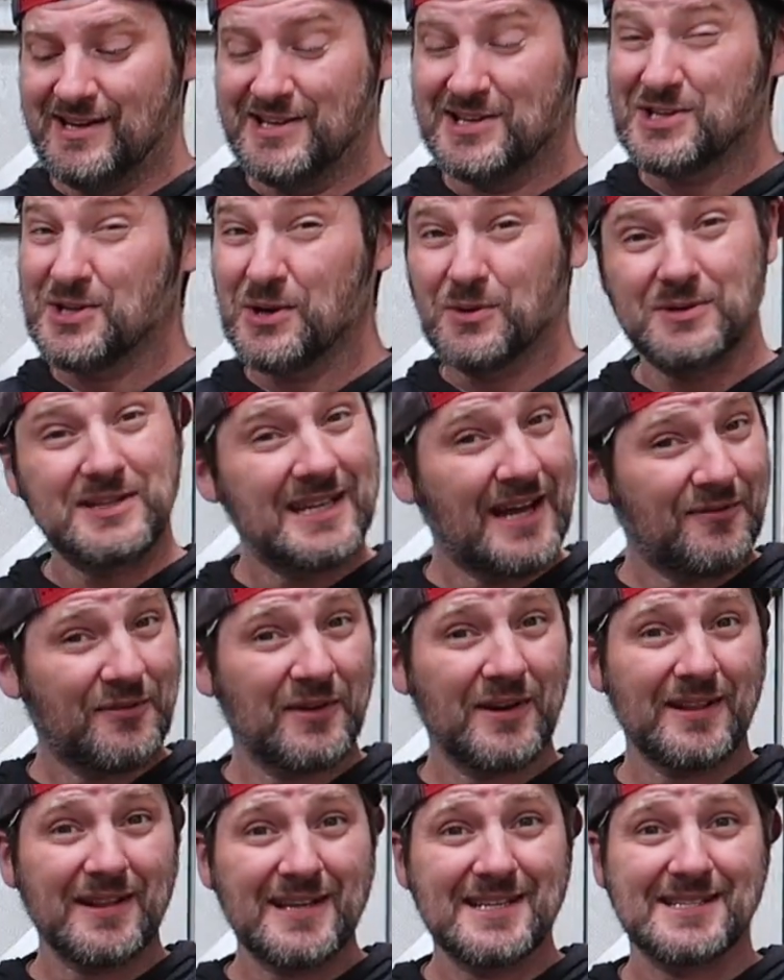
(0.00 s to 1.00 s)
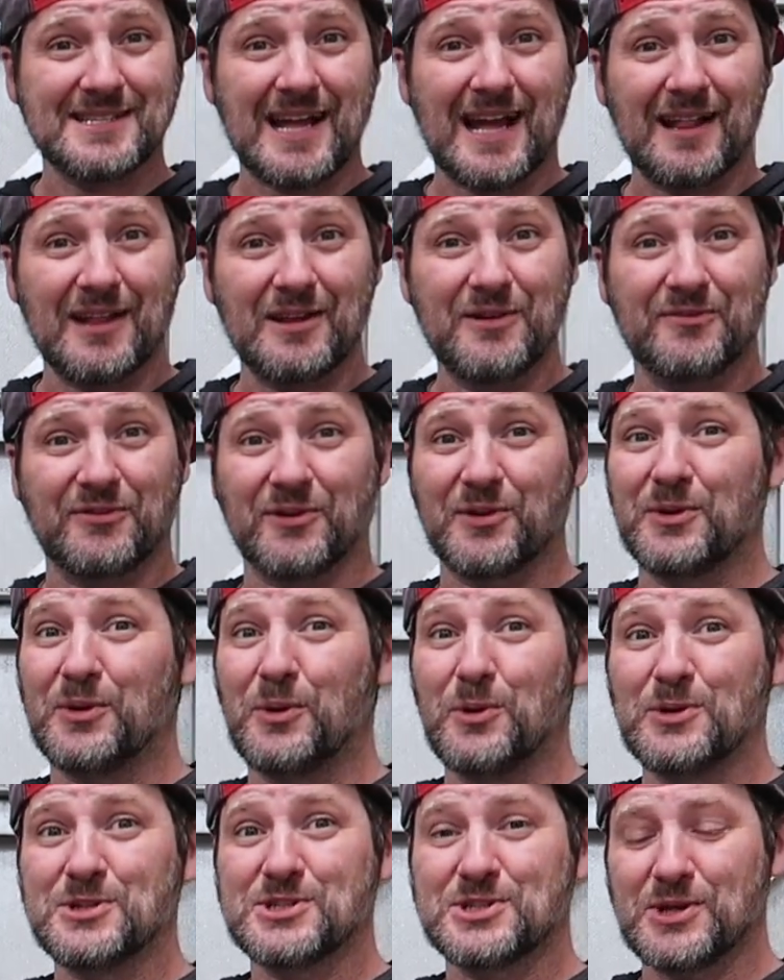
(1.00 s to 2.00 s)
So definitely solid for an
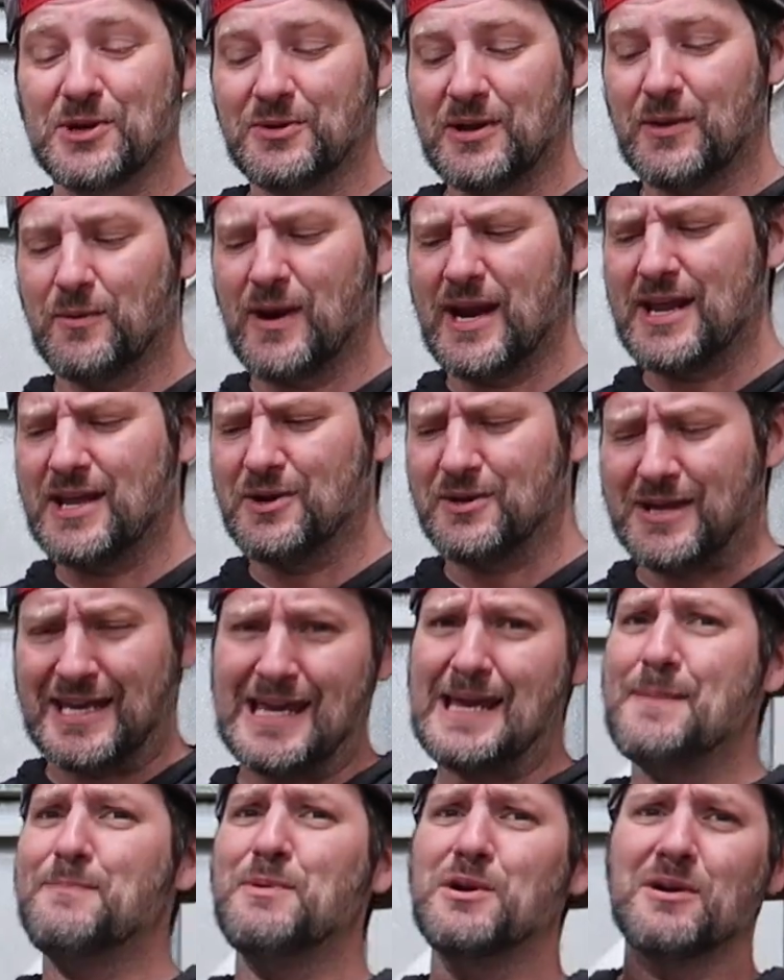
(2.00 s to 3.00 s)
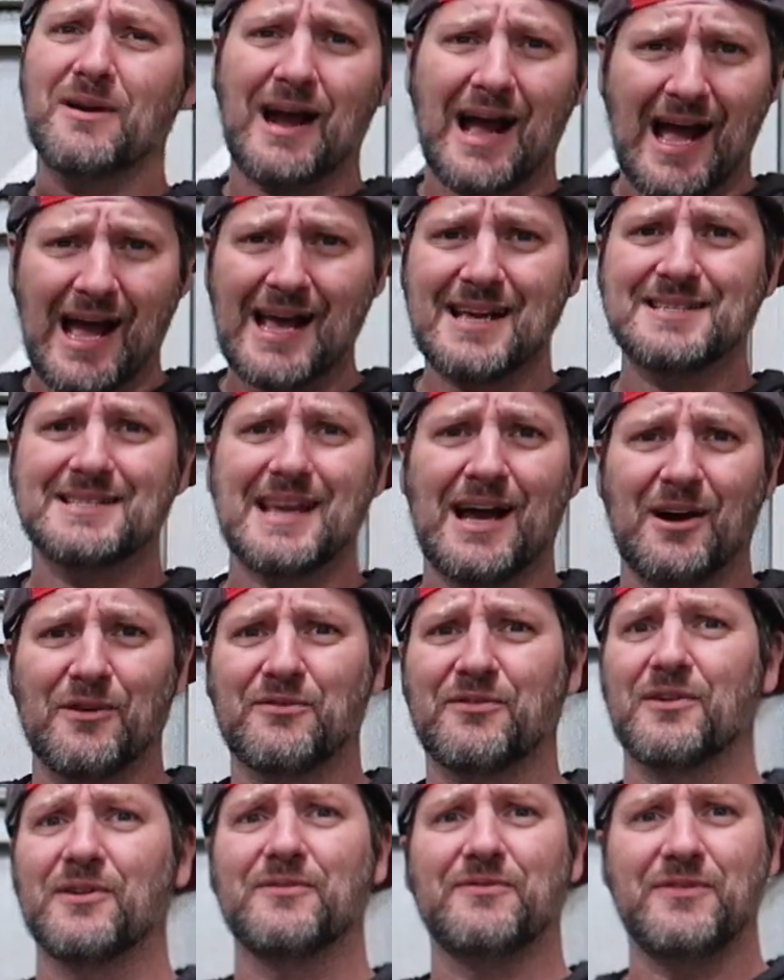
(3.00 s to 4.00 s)
old Sony radio. Keep your eyes
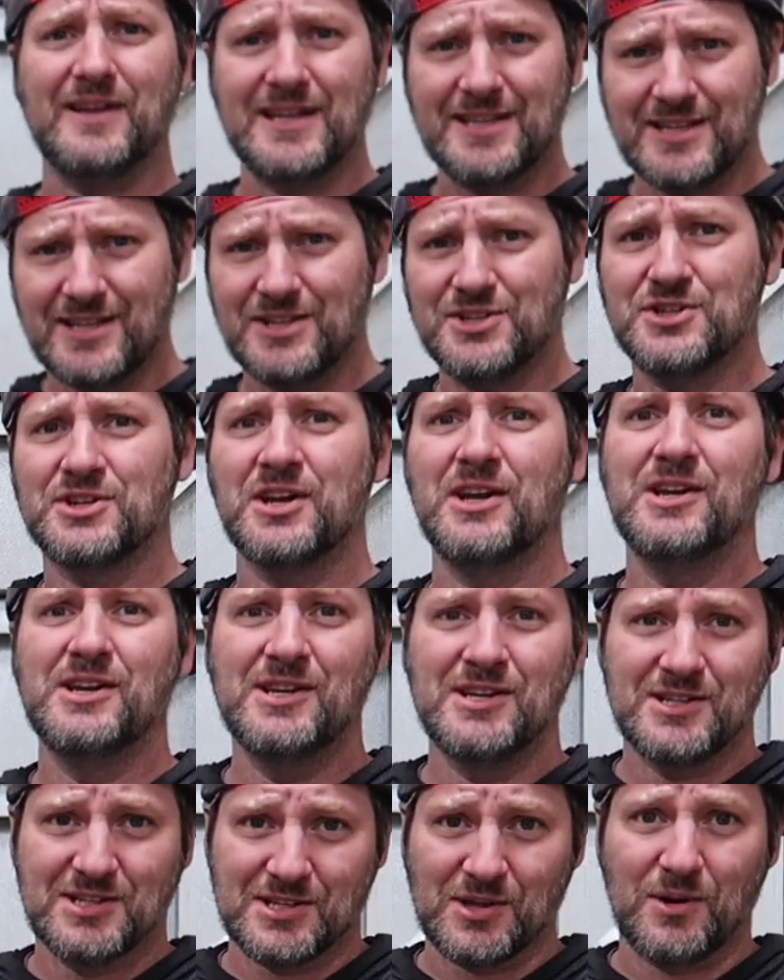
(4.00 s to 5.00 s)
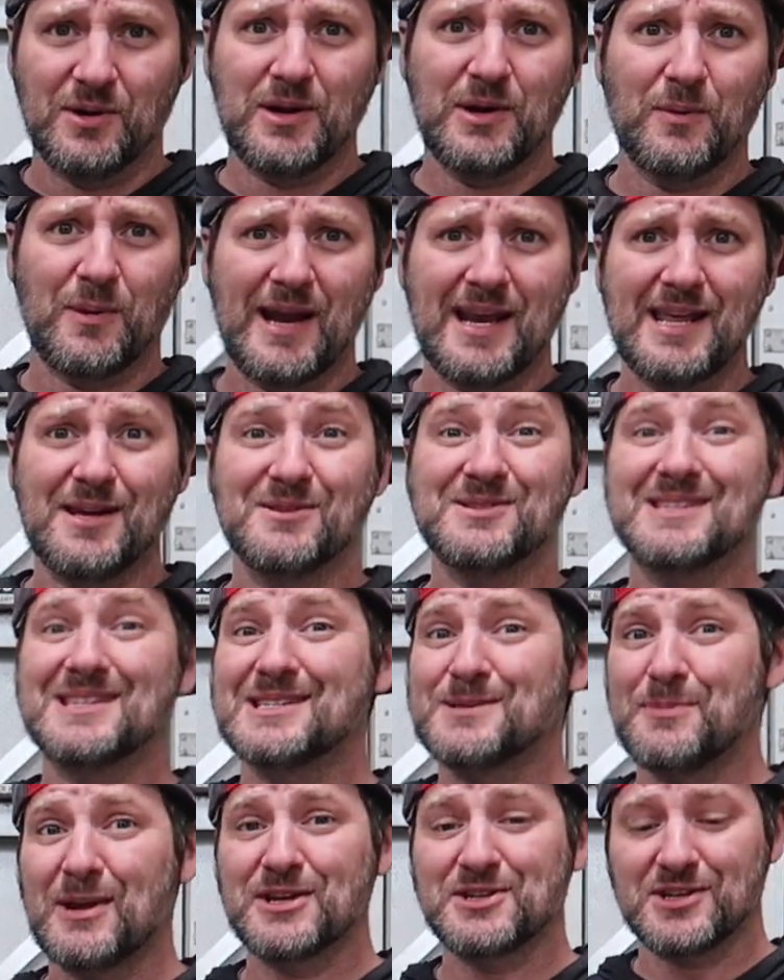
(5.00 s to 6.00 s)
out for vintage Sony radios,
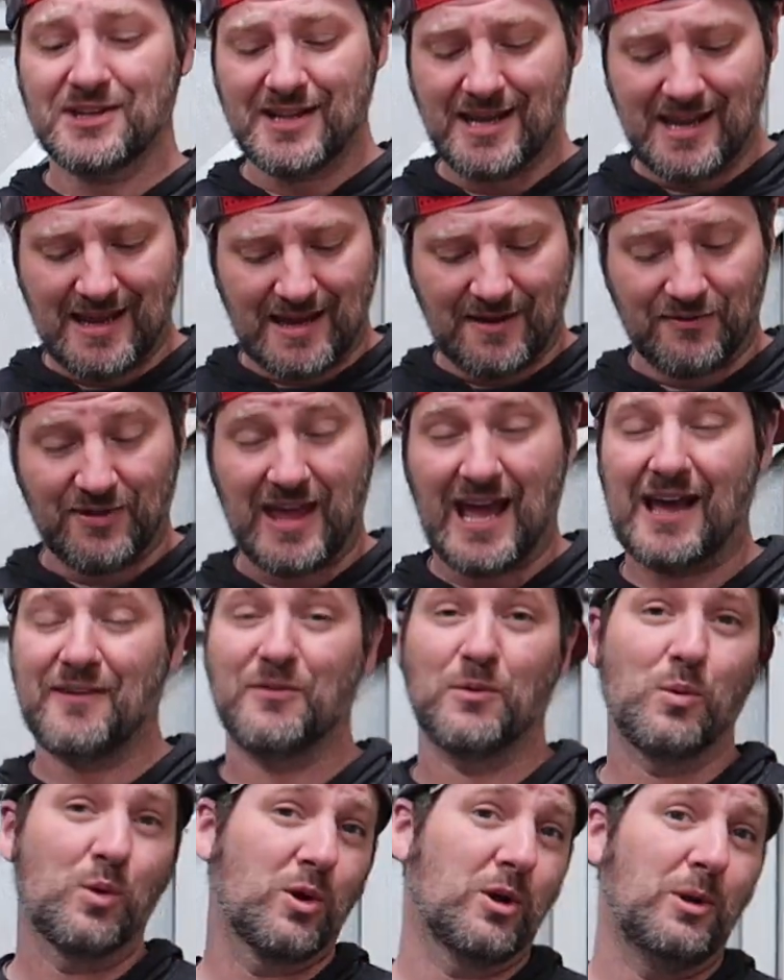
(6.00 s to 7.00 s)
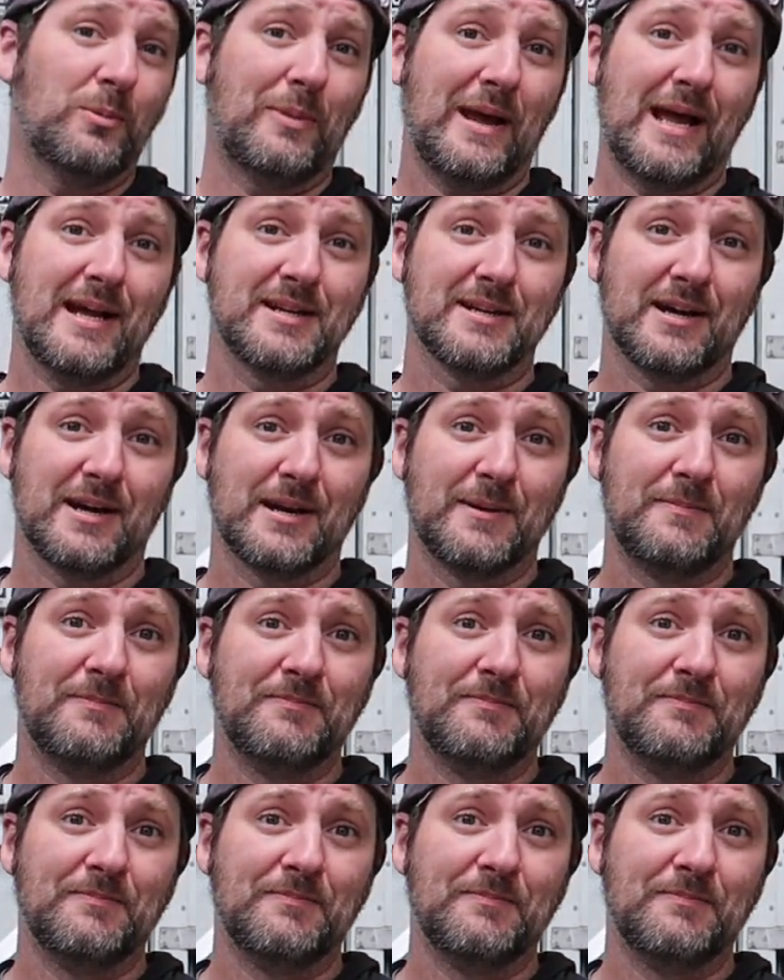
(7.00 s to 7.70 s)
especially if they have a world band on them.